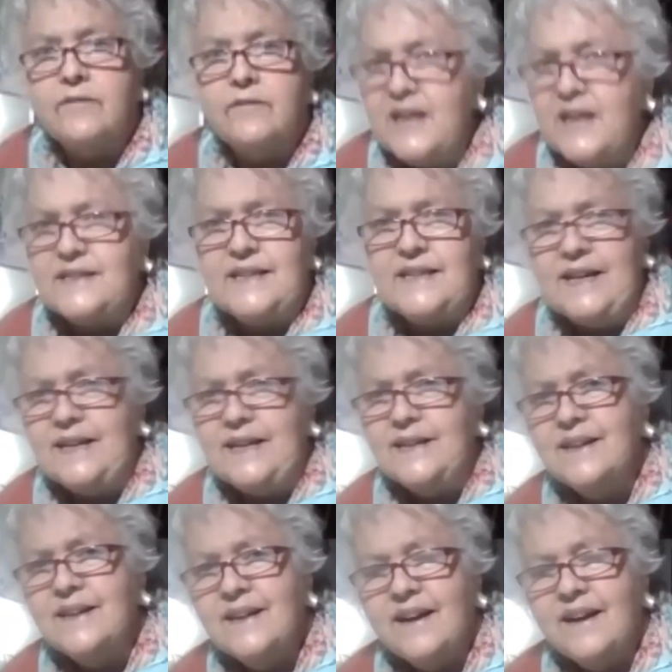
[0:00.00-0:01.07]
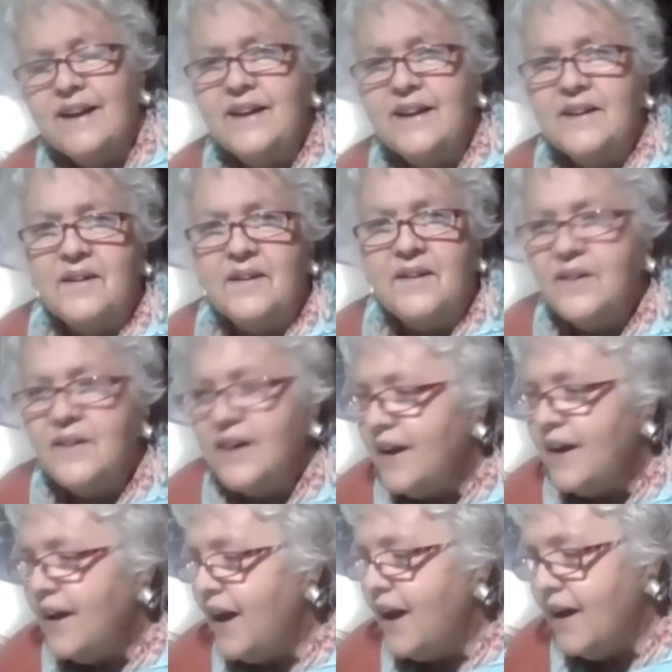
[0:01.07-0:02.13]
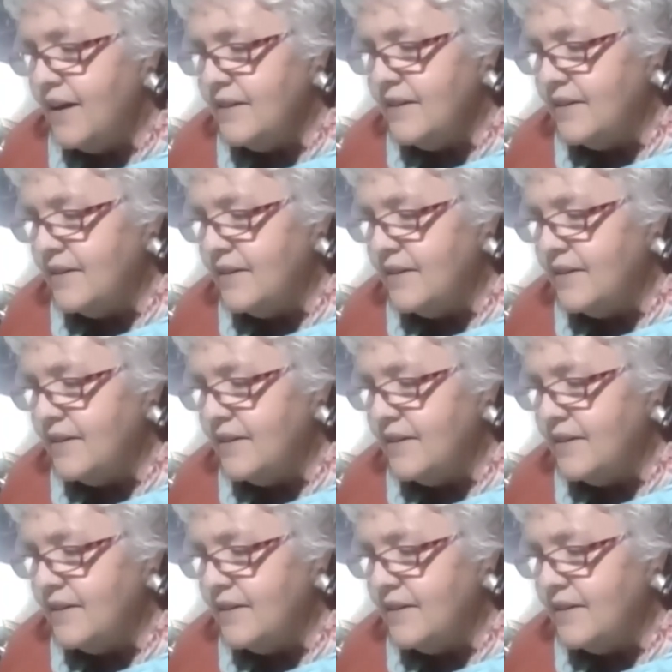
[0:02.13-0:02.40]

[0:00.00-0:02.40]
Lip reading: missing, you know. And